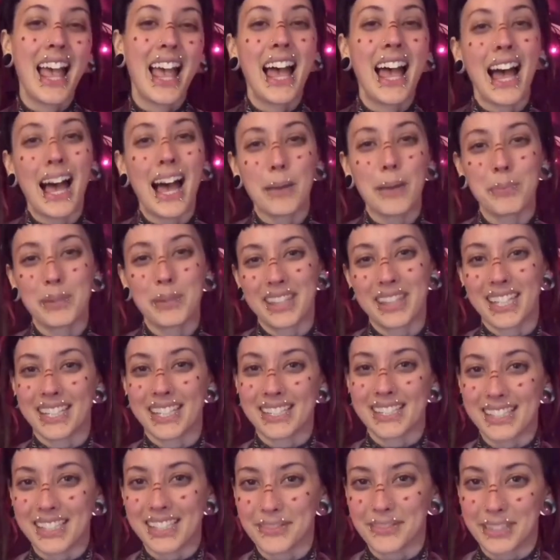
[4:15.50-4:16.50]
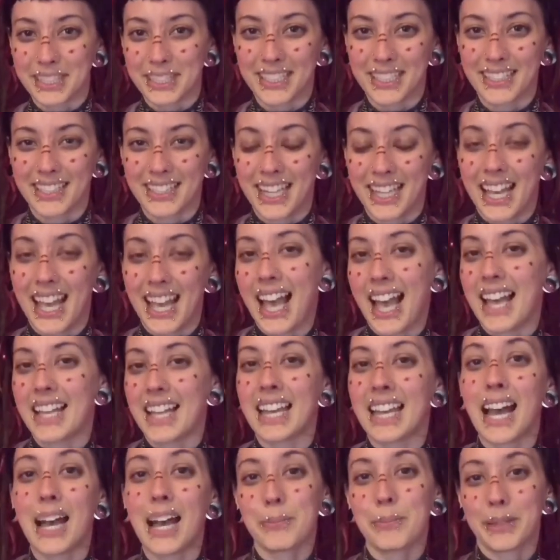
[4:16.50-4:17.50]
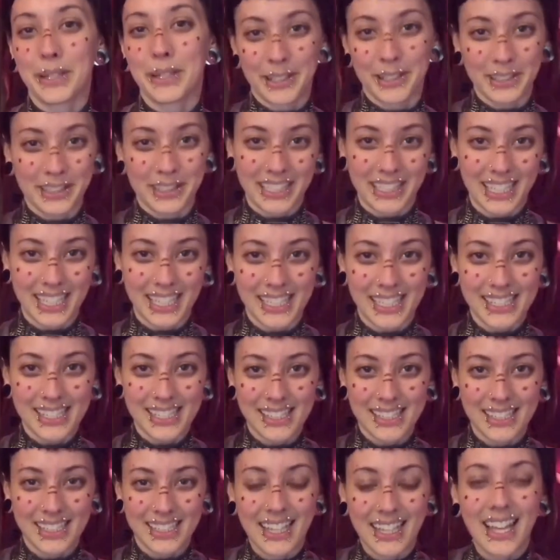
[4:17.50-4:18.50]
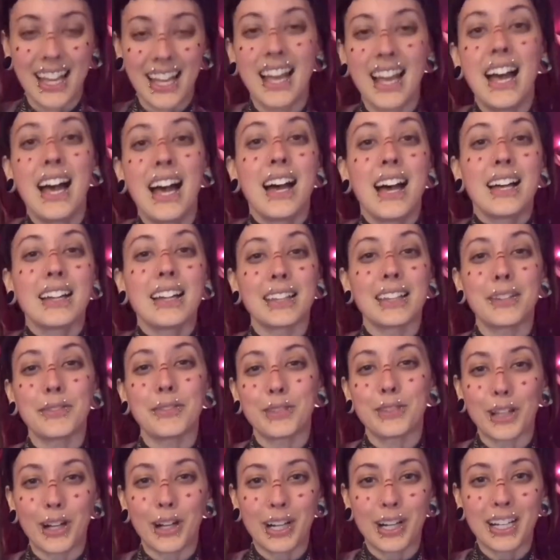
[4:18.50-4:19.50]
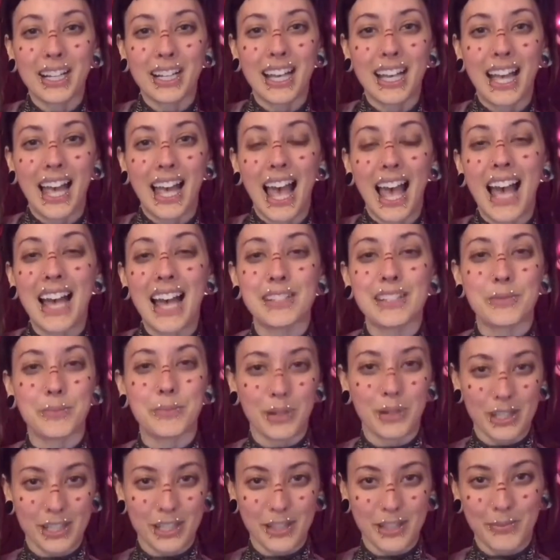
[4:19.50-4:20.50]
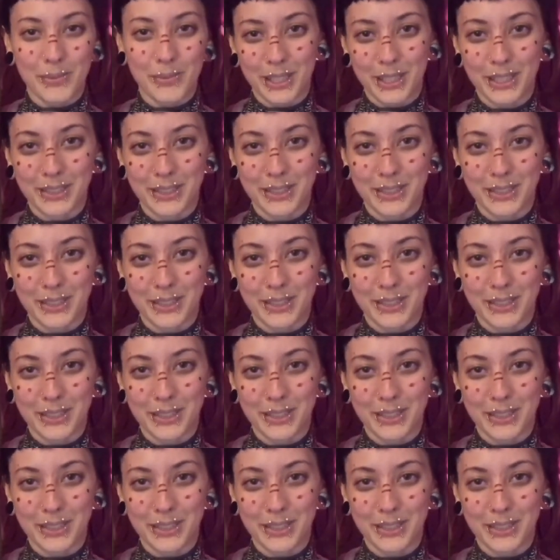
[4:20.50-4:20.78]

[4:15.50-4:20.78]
happy Thanksgiving and happy holidays. Live long and prosper.